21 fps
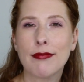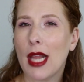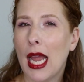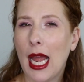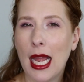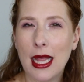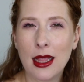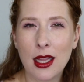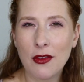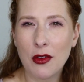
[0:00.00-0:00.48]

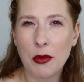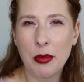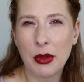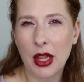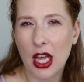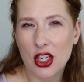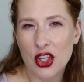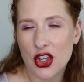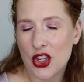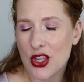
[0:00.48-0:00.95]
I love a
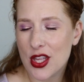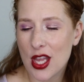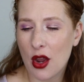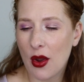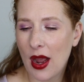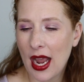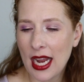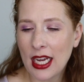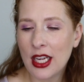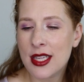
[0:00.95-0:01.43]
blush, so
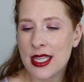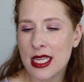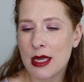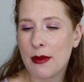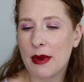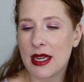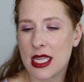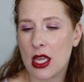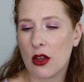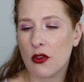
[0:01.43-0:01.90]
I could see
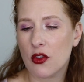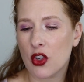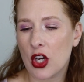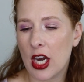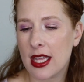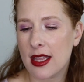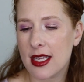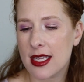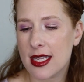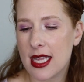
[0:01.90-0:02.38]
myself
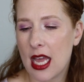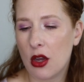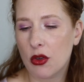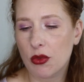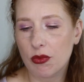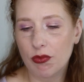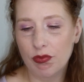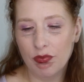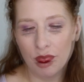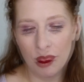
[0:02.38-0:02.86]
trying this out.
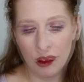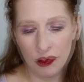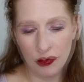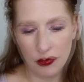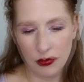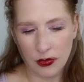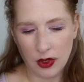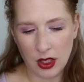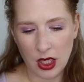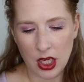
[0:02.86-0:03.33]

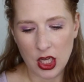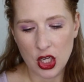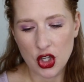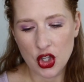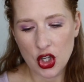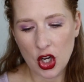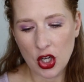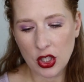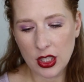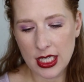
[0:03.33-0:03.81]

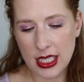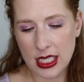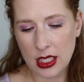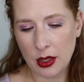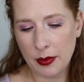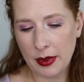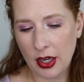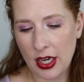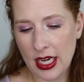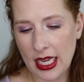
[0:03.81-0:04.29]
Charlotte
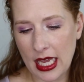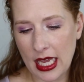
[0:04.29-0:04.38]
Tilbury